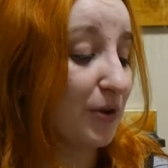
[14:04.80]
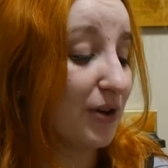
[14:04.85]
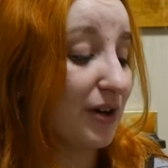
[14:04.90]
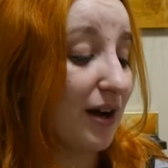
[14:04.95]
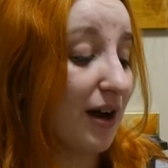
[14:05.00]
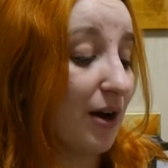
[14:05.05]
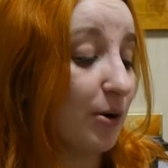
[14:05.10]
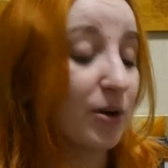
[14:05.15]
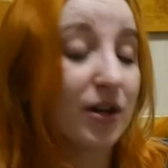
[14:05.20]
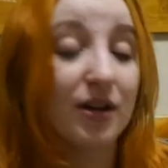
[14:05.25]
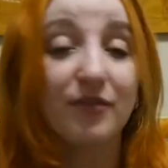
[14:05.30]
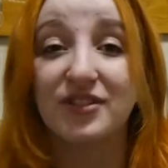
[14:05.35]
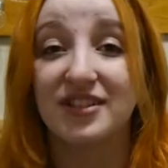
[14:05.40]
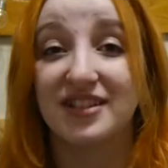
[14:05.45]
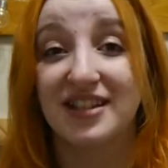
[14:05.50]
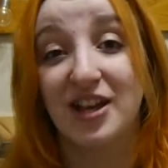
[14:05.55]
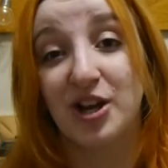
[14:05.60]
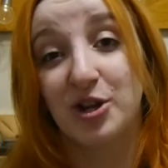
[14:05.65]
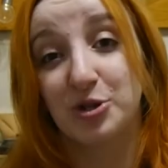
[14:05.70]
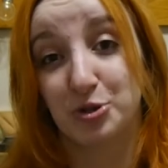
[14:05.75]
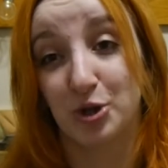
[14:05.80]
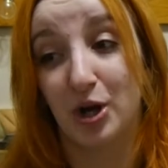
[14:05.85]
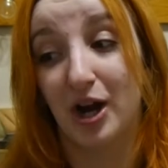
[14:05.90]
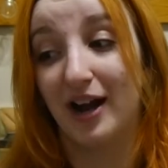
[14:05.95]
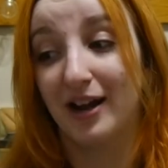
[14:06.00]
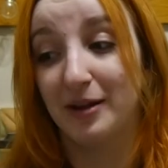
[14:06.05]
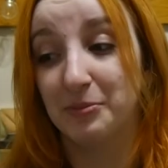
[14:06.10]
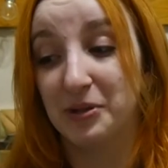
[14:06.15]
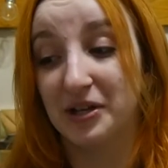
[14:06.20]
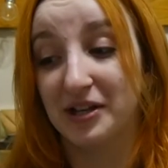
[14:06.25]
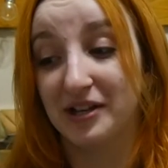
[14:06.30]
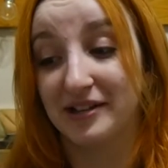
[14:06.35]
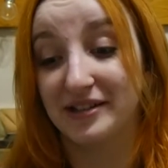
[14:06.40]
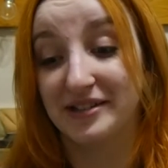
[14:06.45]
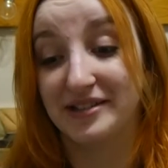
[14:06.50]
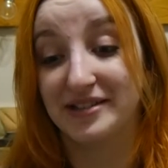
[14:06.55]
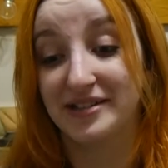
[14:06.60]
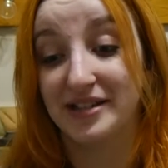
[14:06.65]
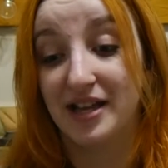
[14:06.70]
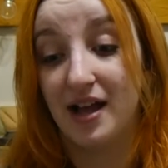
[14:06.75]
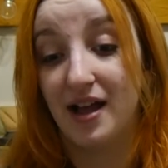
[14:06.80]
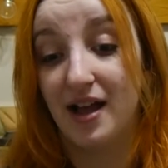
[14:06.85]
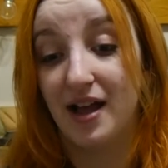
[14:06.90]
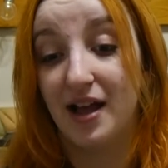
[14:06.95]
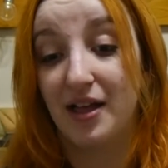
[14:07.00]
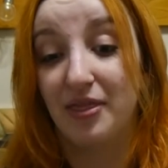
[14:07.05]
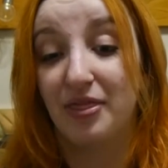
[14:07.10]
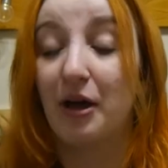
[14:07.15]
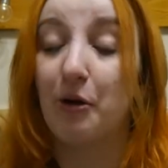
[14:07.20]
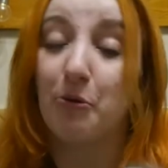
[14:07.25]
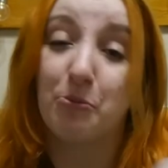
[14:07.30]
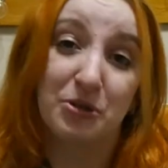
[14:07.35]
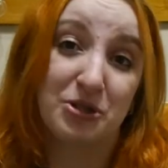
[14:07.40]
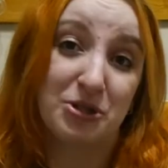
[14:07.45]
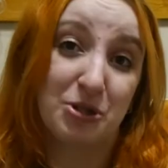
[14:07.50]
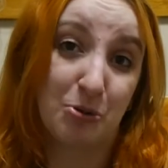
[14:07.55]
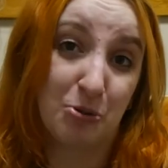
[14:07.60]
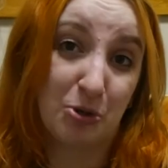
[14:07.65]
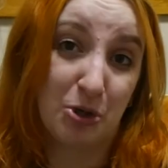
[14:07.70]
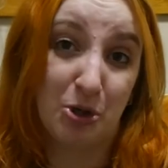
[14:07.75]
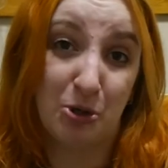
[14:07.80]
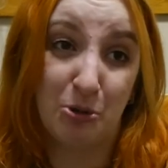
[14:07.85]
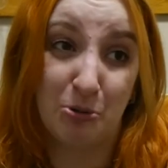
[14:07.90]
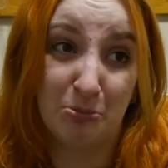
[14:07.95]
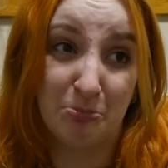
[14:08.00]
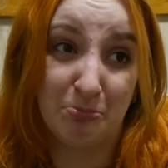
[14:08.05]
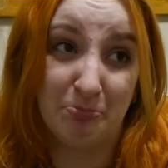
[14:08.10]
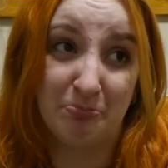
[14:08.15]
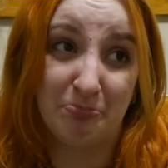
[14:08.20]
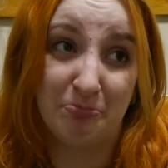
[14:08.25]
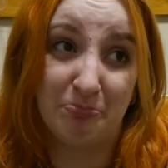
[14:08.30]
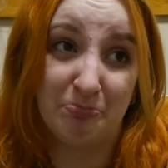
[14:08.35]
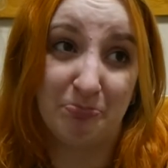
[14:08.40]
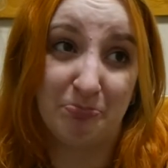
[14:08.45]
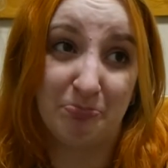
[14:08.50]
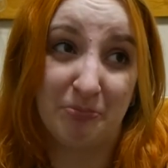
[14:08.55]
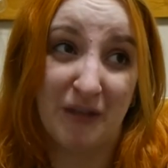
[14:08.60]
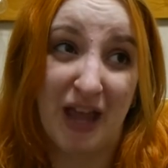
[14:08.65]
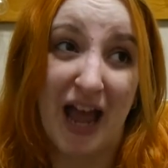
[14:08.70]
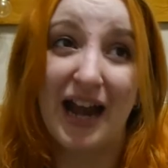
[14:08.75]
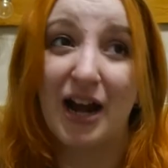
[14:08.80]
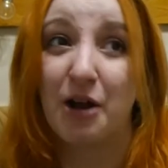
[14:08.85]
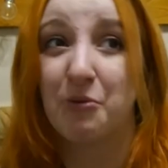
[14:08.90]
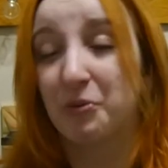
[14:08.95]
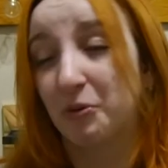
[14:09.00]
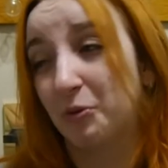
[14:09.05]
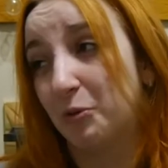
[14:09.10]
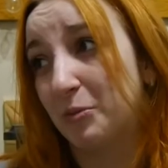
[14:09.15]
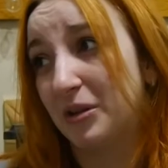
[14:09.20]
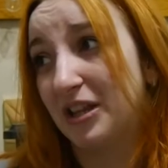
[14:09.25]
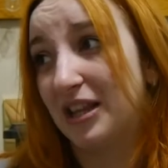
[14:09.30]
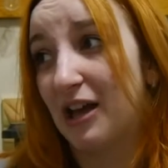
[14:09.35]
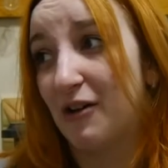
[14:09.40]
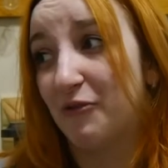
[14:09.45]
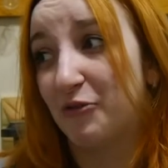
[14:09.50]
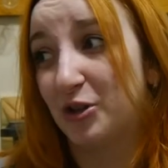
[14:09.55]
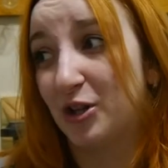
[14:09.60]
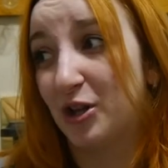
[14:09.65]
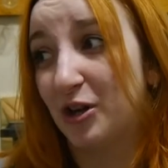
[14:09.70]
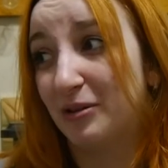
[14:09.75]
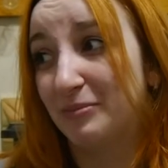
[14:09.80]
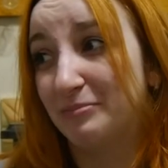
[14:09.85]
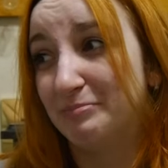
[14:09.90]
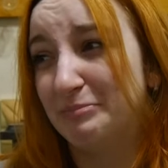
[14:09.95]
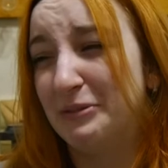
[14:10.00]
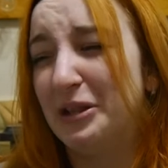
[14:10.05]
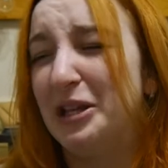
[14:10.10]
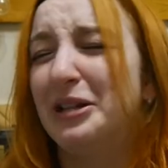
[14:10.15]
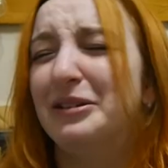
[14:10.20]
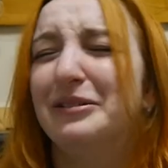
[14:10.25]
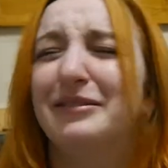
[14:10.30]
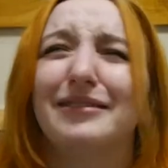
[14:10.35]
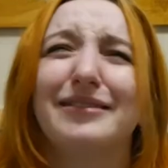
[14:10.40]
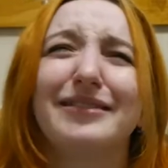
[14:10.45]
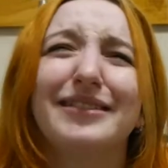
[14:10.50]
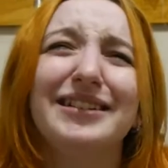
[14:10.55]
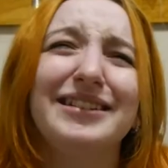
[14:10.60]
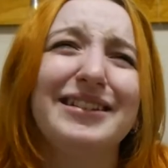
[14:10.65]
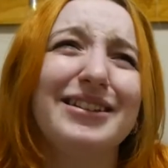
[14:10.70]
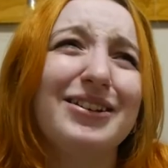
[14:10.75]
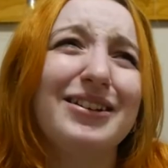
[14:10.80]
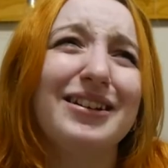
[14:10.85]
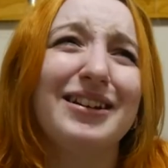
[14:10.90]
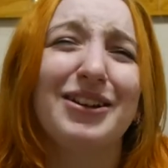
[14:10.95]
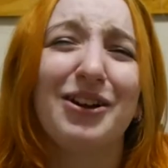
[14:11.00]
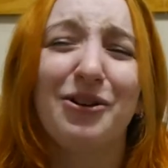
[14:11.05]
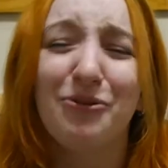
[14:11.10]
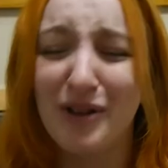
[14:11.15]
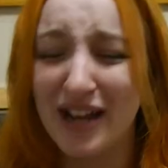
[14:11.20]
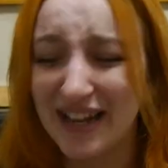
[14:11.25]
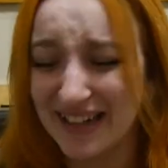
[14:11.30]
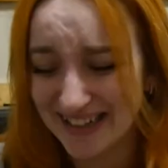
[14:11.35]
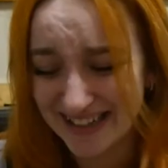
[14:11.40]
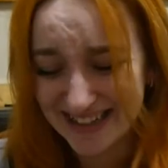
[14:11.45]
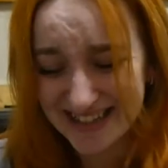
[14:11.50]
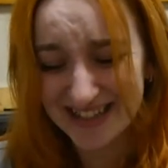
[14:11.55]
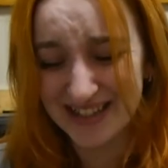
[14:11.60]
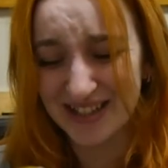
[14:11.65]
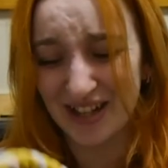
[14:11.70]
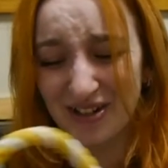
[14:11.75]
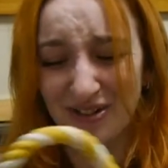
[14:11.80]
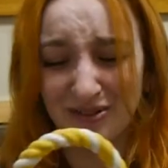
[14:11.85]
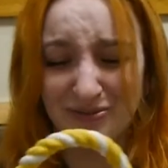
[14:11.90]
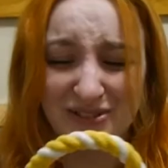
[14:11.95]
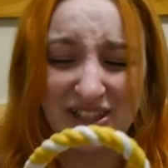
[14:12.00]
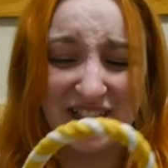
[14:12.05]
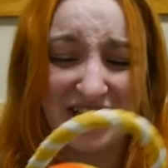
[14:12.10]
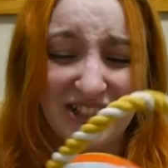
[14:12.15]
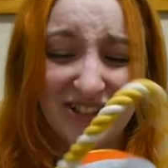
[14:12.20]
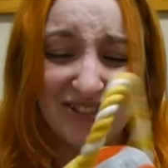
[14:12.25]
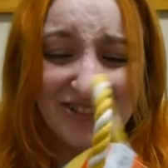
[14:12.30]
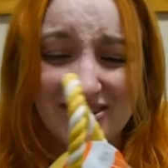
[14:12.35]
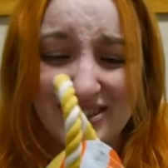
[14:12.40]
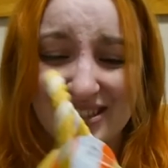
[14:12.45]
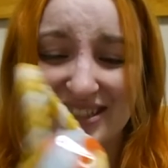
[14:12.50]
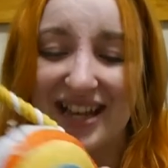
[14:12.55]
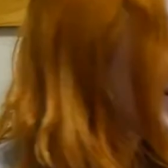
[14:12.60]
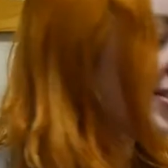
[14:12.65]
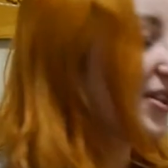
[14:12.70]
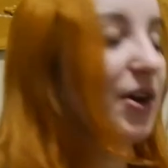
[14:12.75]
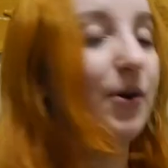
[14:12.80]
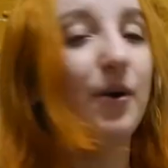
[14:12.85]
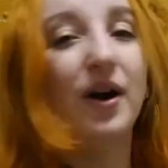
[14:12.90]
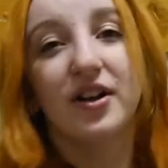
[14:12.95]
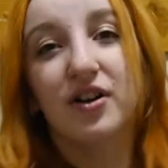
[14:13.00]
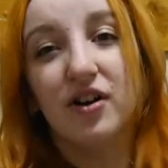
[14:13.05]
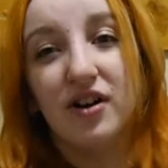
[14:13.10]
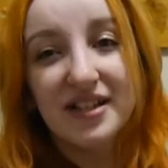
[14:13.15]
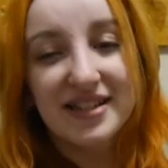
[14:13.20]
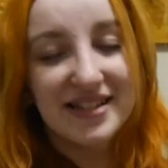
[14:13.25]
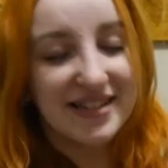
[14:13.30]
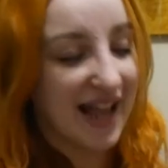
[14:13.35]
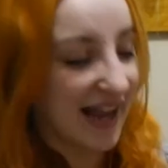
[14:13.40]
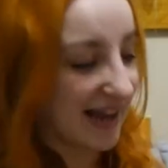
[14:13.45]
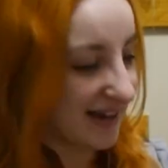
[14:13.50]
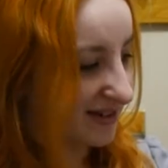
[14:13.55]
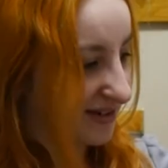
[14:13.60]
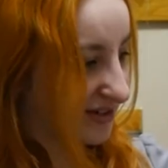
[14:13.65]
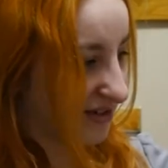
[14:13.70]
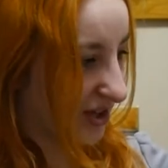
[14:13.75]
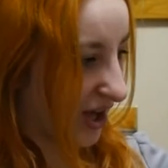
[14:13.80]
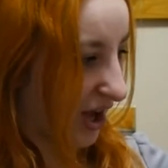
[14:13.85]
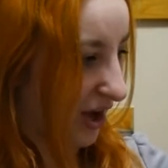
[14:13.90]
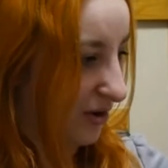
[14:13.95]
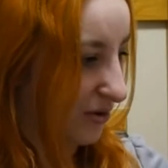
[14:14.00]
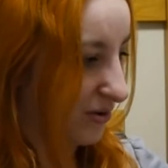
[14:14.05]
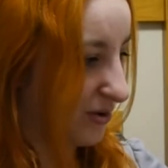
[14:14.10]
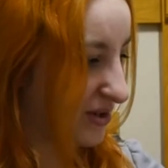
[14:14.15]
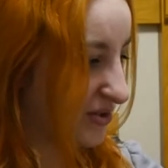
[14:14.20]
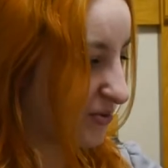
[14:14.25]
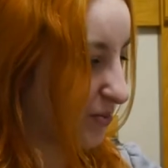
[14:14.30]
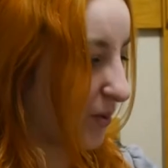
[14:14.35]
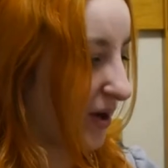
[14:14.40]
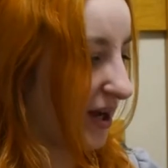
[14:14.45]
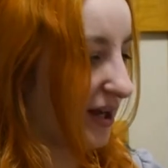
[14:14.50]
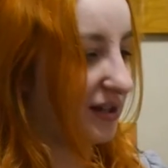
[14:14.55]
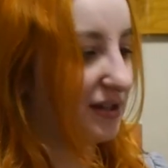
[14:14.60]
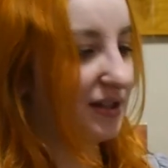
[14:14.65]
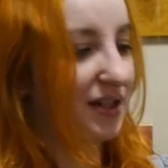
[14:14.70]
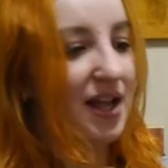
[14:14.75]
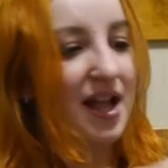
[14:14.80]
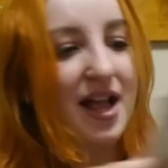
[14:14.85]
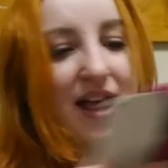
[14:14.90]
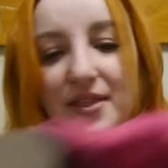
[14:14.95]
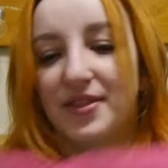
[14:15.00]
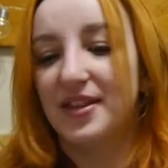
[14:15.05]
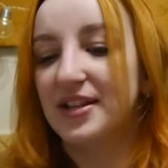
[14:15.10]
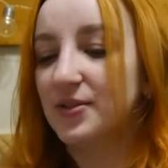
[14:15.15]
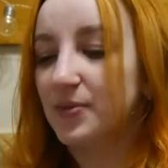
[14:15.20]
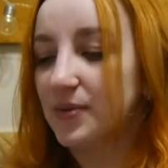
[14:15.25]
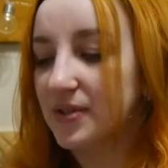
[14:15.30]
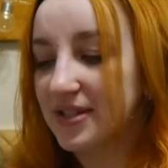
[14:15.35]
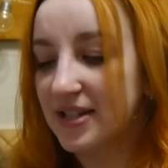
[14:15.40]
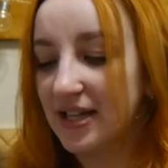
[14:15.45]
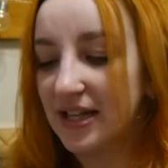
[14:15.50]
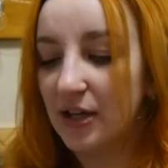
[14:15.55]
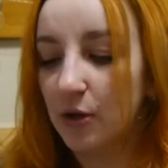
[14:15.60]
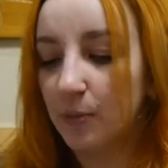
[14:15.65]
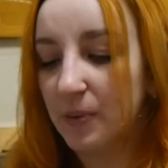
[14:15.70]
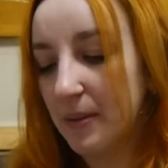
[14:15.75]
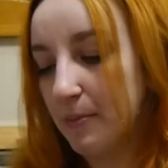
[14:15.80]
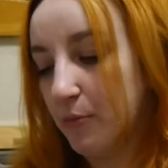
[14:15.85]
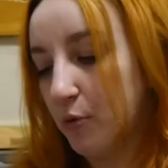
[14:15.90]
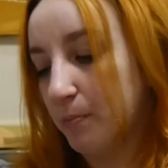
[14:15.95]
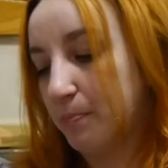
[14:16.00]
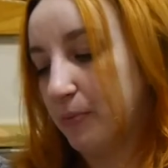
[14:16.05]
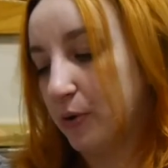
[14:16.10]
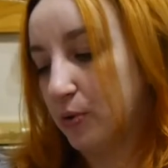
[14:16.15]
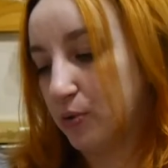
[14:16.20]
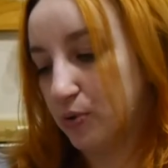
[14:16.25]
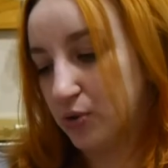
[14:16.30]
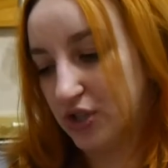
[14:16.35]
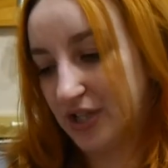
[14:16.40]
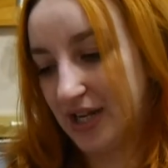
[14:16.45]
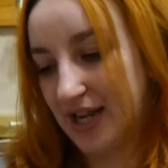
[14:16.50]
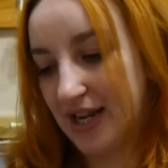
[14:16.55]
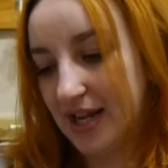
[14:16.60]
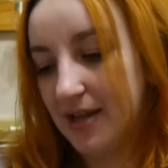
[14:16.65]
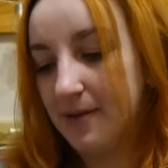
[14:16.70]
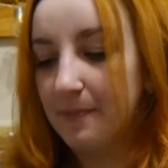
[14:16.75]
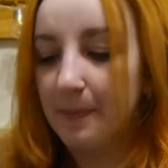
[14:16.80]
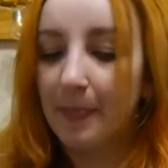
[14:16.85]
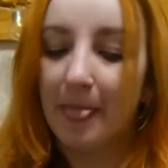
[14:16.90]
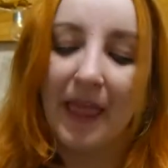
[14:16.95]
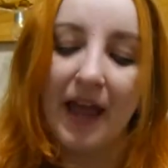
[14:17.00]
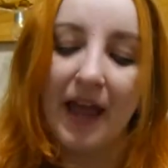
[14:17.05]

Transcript: but I would love to see her try because that'd be so cute. And I'll probably laugh a lot. It's gonna go like, it's so cute! So I got a second coat as well. This one's a little bit more bougie,